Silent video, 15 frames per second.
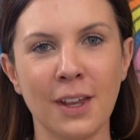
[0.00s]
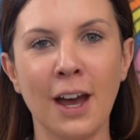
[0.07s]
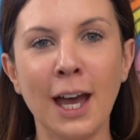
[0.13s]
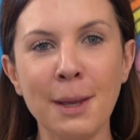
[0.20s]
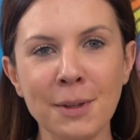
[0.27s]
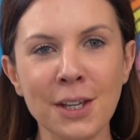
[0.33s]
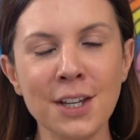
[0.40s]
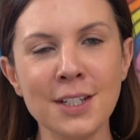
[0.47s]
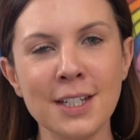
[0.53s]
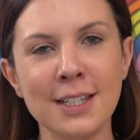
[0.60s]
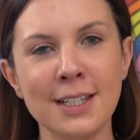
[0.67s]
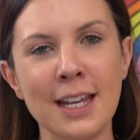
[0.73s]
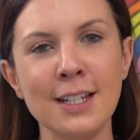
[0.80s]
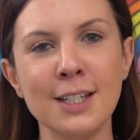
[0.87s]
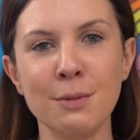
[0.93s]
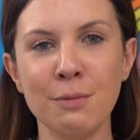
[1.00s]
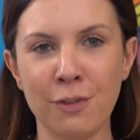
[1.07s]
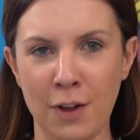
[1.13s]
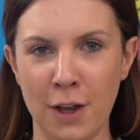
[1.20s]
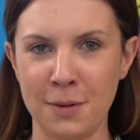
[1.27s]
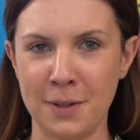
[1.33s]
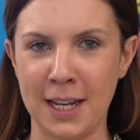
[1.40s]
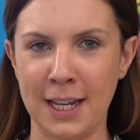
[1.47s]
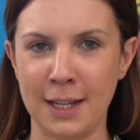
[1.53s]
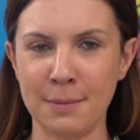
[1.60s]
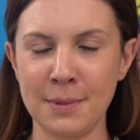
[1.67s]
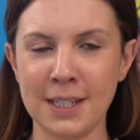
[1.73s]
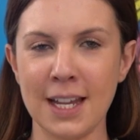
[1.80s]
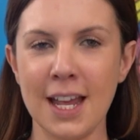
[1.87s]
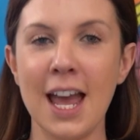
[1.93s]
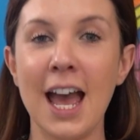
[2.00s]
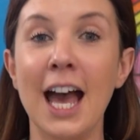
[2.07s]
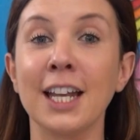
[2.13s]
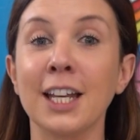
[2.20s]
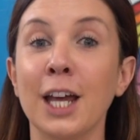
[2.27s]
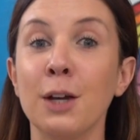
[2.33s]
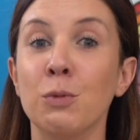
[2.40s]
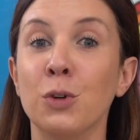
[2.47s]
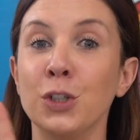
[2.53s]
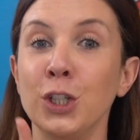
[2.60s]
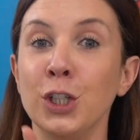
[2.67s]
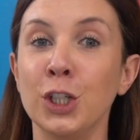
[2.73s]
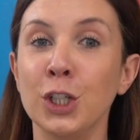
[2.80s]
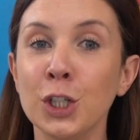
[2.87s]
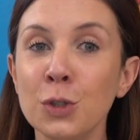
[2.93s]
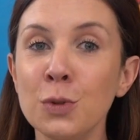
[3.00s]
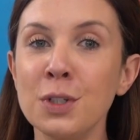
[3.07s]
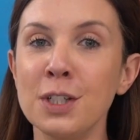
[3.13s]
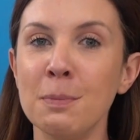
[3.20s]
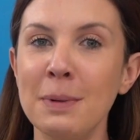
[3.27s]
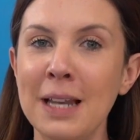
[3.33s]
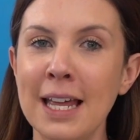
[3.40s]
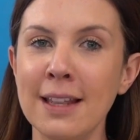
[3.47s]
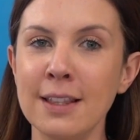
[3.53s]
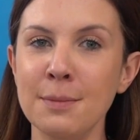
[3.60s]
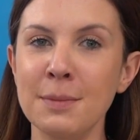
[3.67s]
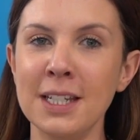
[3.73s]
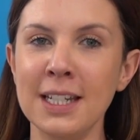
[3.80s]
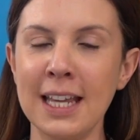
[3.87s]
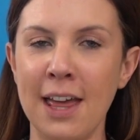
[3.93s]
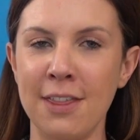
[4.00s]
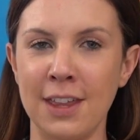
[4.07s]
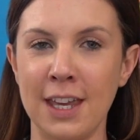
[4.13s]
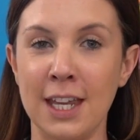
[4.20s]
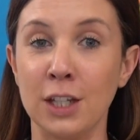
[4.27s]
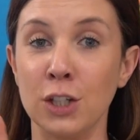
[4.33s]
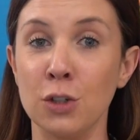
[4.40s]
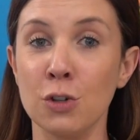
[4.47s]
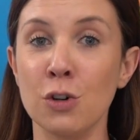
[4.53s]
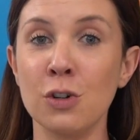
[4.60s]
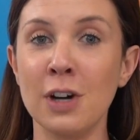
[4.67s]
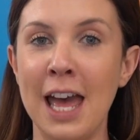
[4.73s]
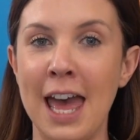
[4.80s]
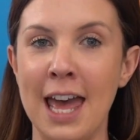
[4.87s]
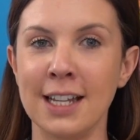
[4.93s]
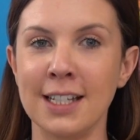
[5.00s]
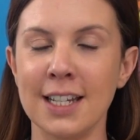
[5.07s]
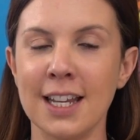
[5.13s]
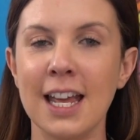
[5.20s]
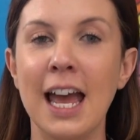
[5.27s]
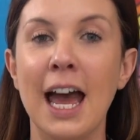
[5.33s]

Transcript: I'm going to say some phonemes and I want you to blend them together in your head